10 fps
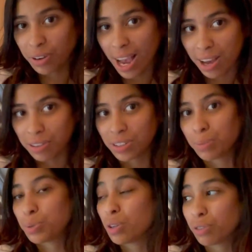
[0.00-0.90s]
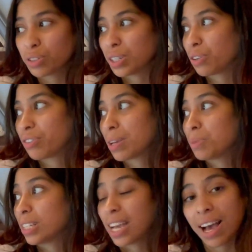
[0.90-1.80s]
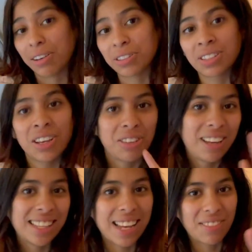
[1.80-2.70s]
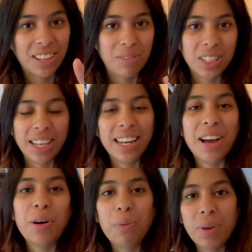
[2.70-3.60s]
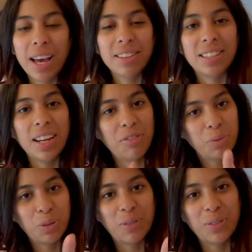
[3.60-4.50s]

house, a beautiful single family house. You guys have to come check it out. Open house today from 12 to